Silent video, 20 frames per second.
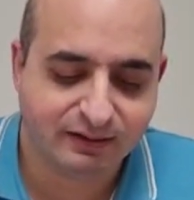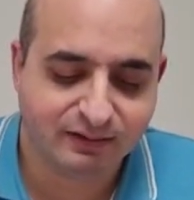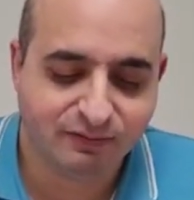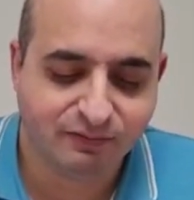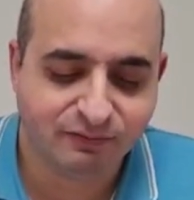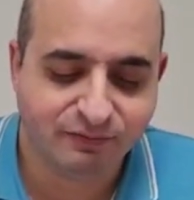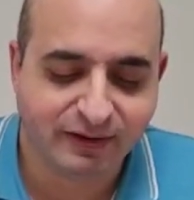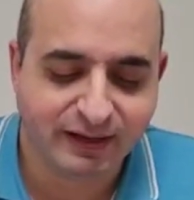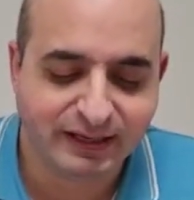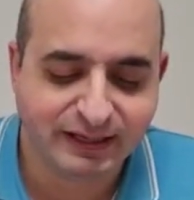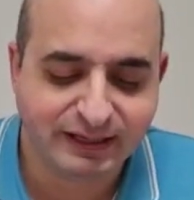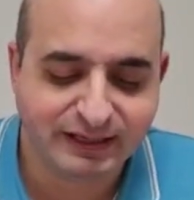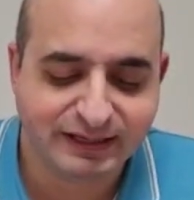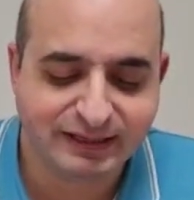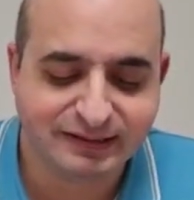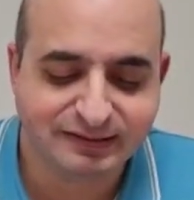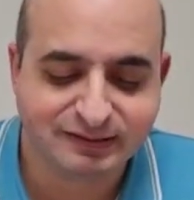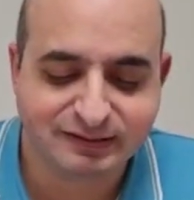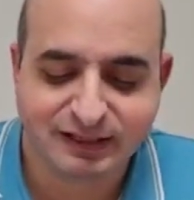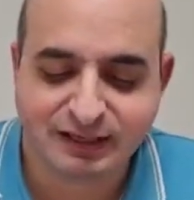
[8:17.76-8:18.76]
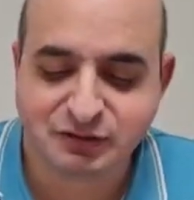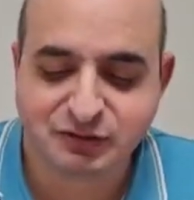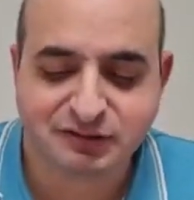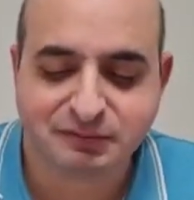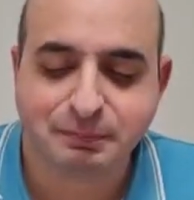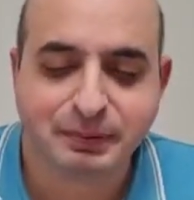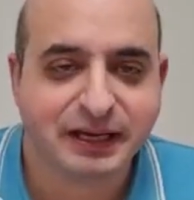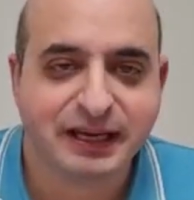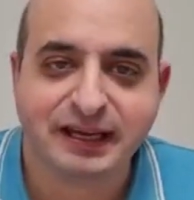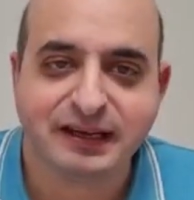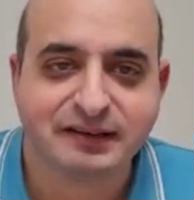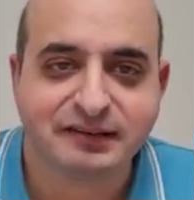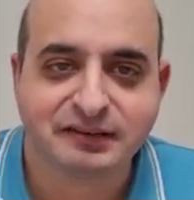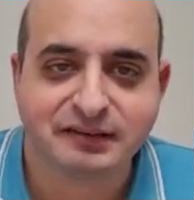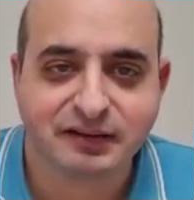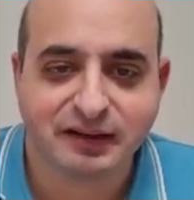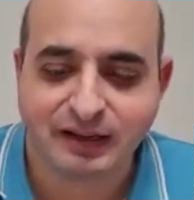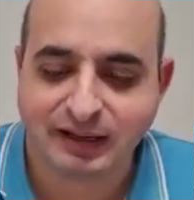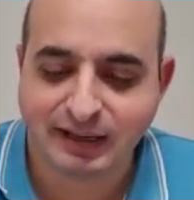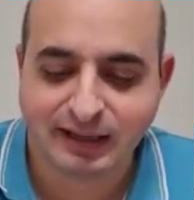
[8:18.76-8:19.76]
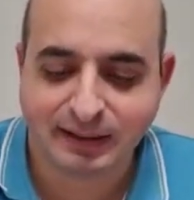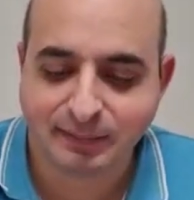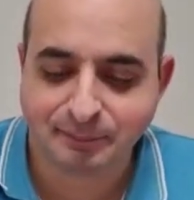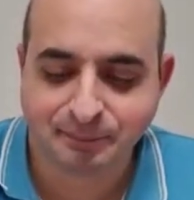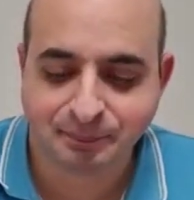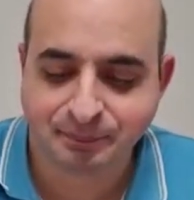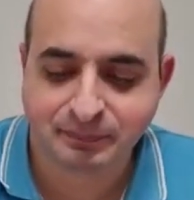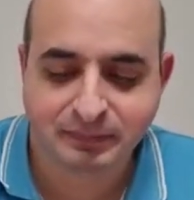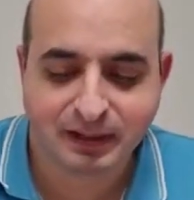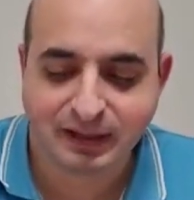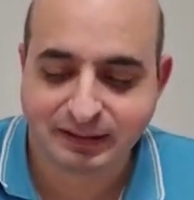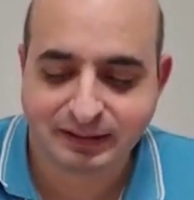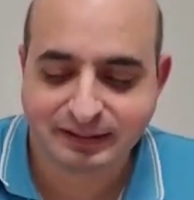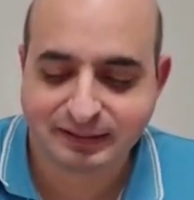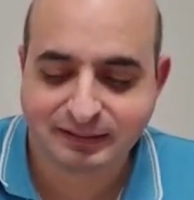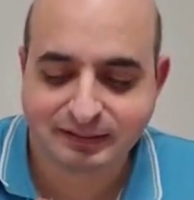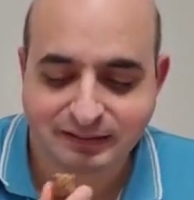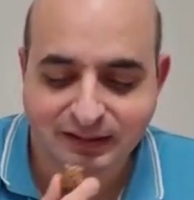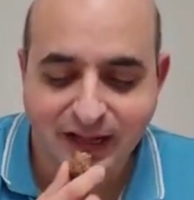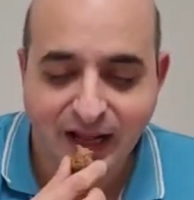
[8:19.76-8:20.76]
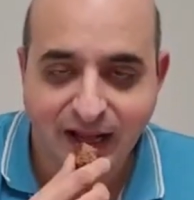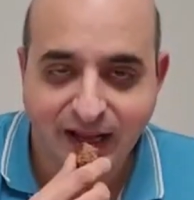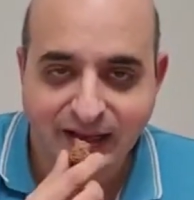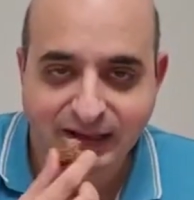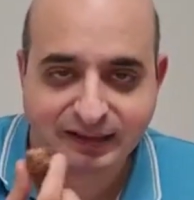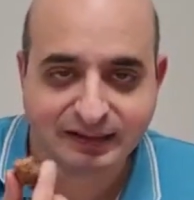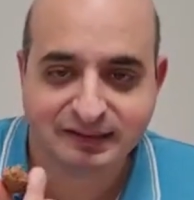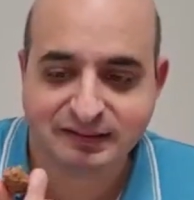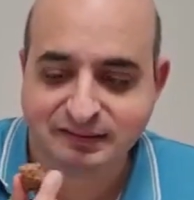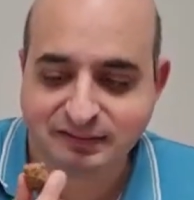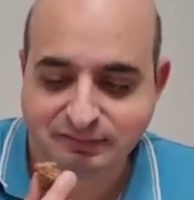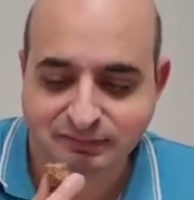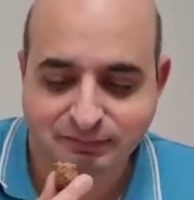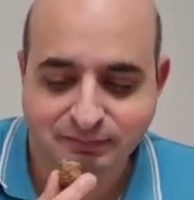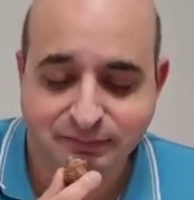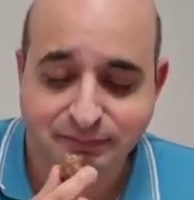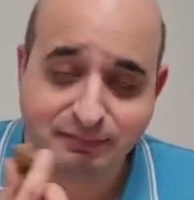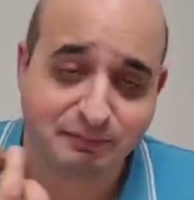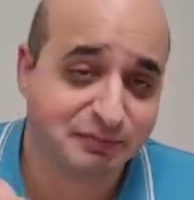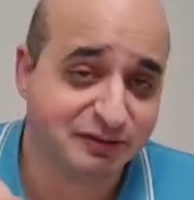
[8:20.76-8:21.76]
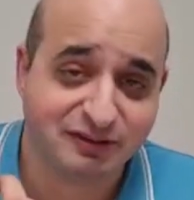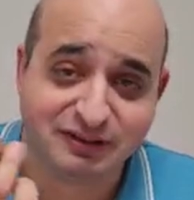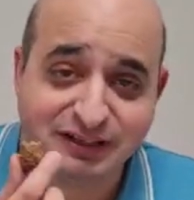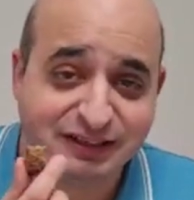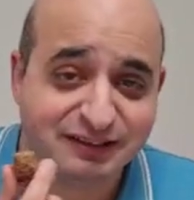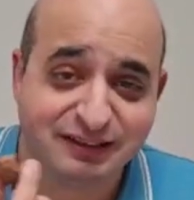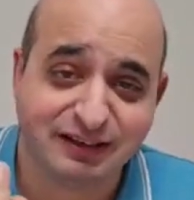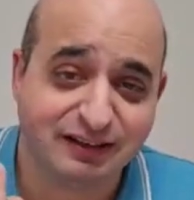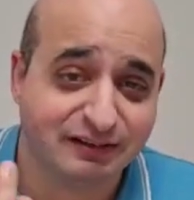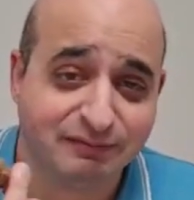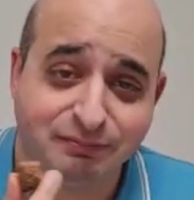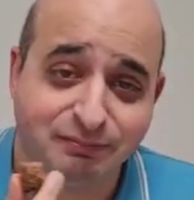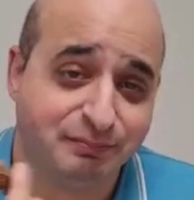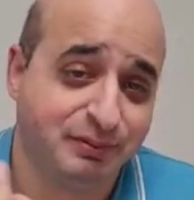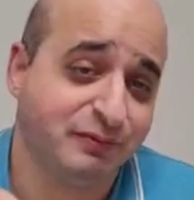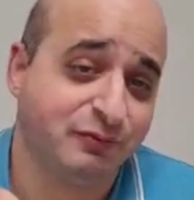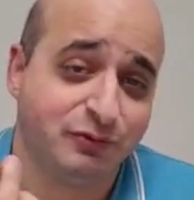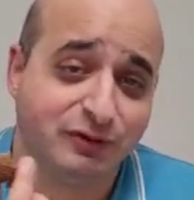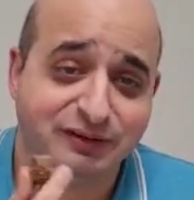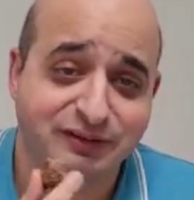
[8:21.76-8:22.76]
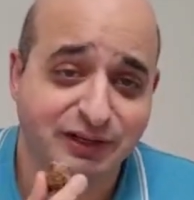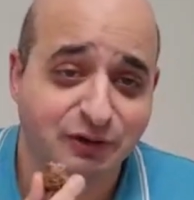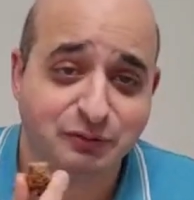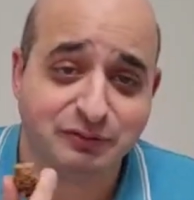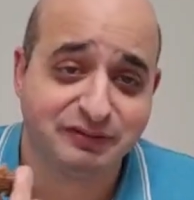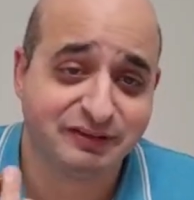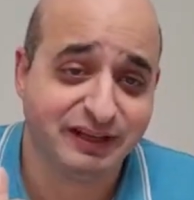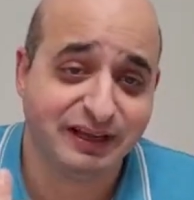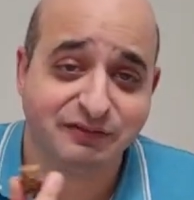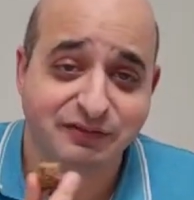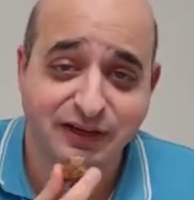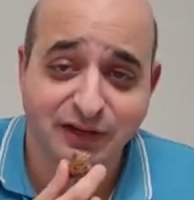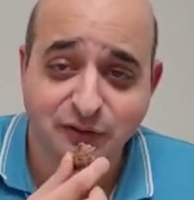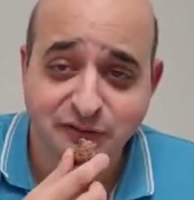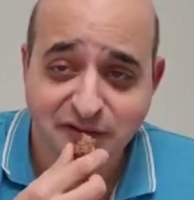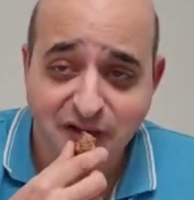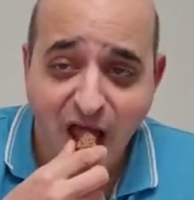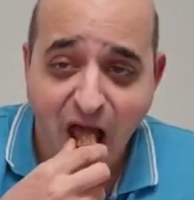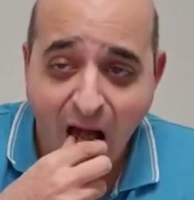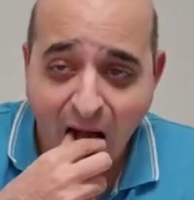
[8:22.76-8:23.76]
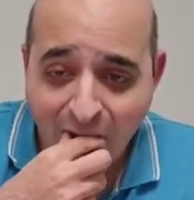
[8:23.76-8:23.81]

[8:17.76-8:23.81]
very easily it just breaks. And that is, I'm just gonna eat it before I tell you to say anything else.